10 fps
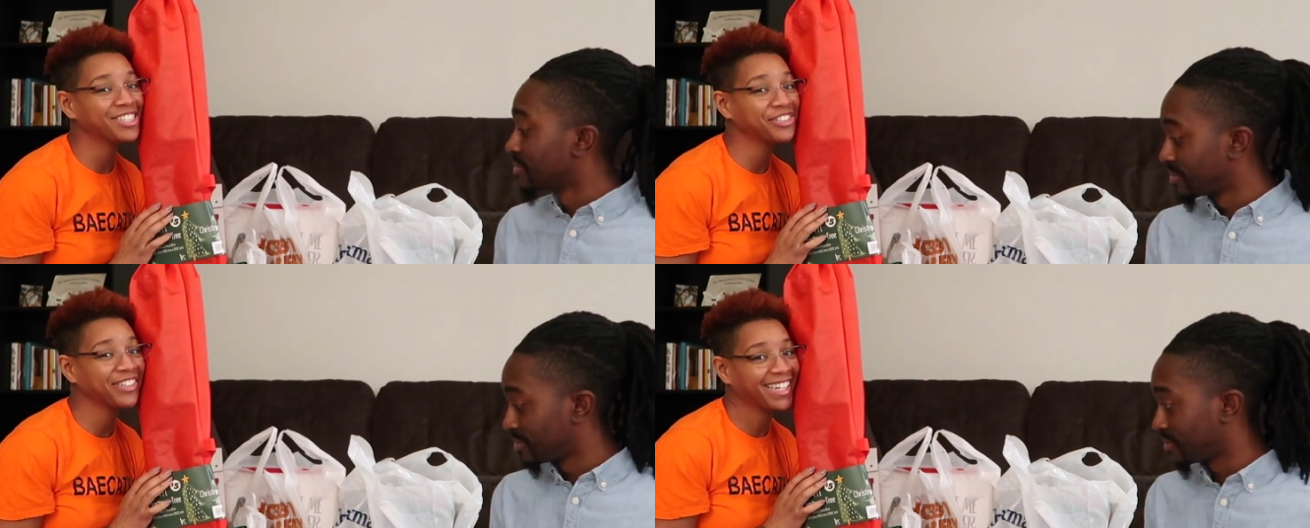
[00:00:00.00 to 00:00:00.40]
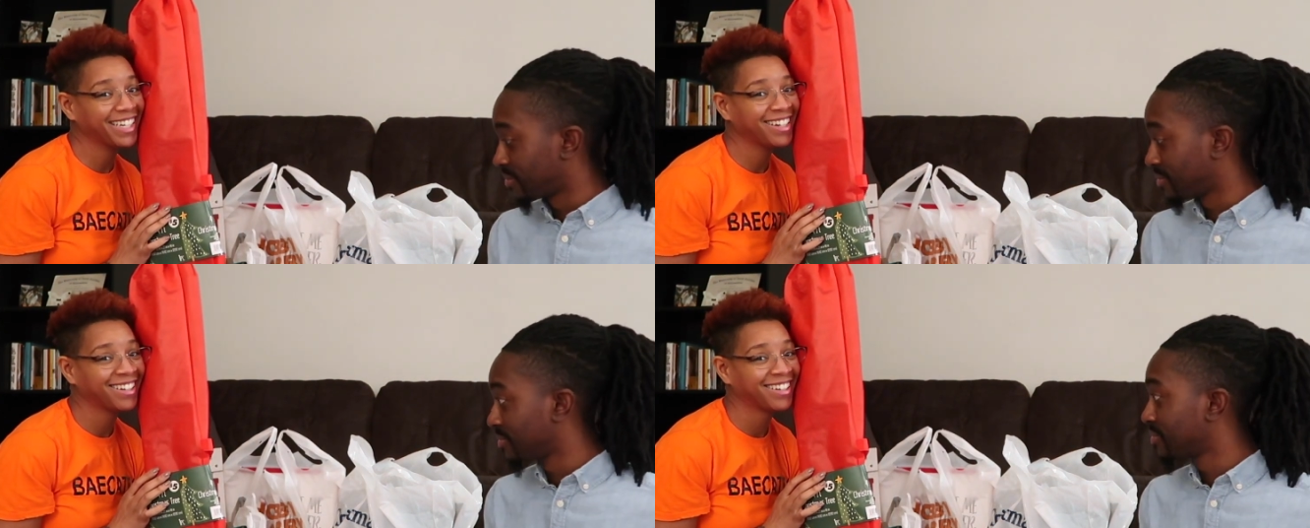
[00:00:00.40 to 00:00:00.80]
Speaker 1: a
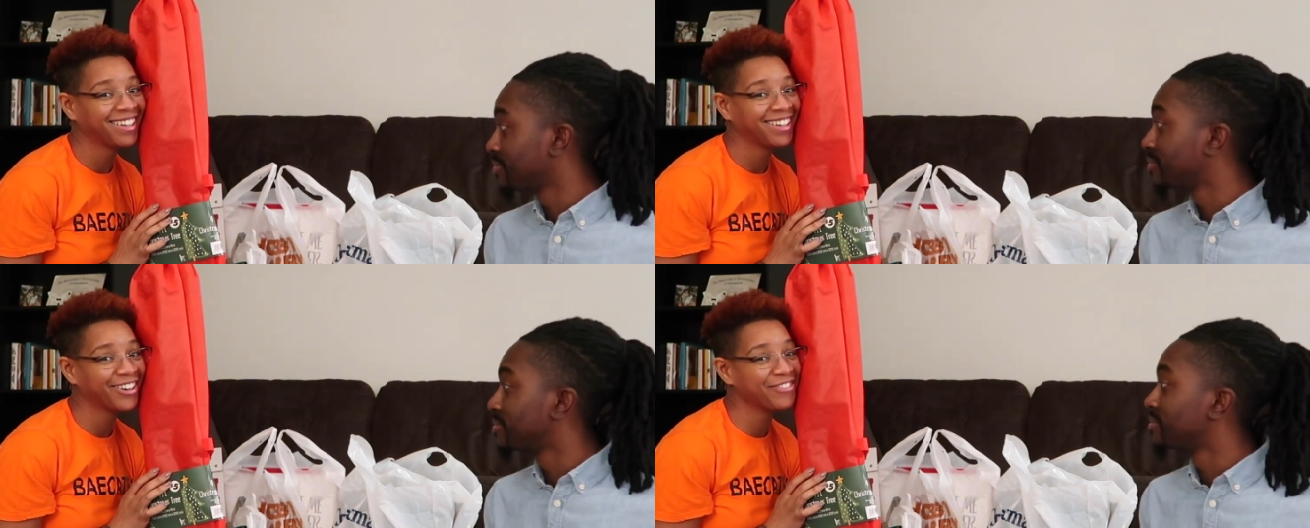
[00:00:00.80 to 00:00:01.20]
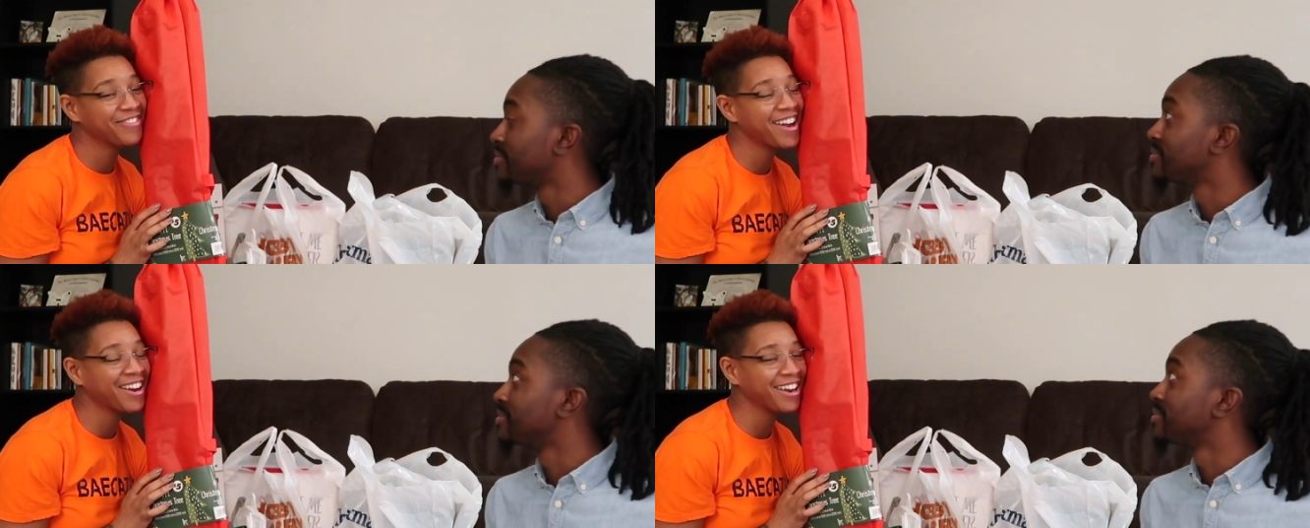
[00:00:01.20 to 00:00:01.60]
tree, her
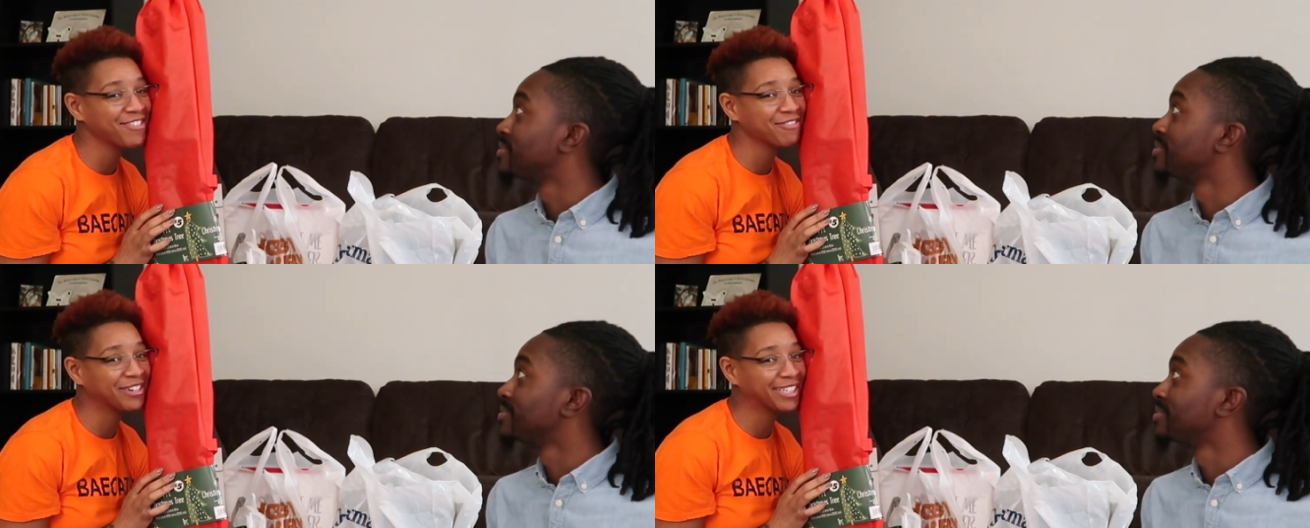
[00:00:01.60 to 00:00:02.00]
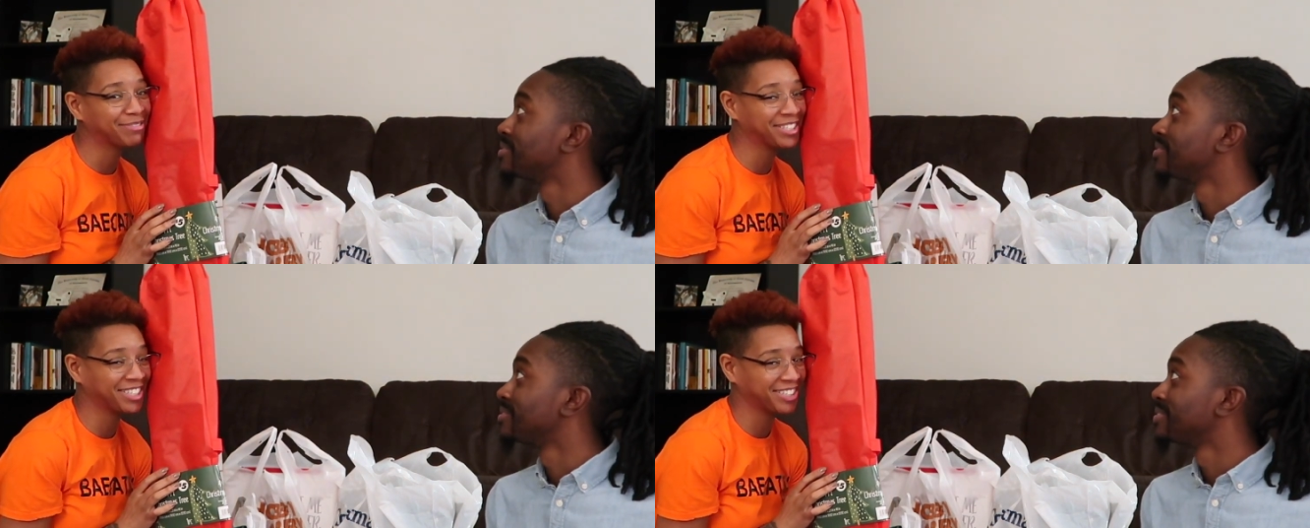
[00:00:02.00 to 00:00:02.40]
very own
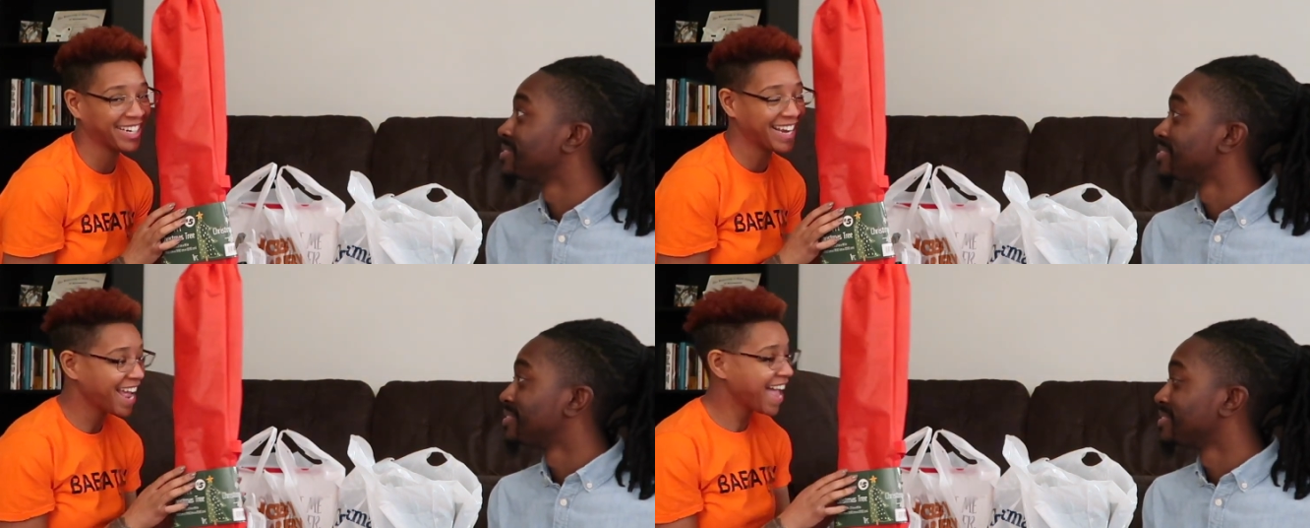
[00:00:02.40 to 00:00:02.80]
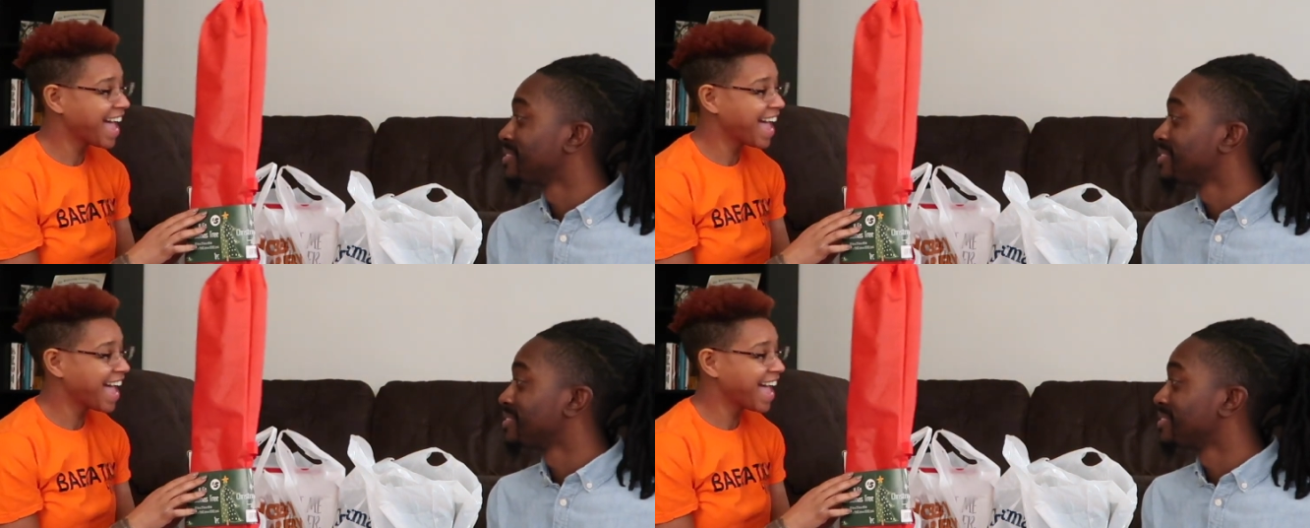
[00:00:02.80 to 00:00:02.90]
Christmas tree.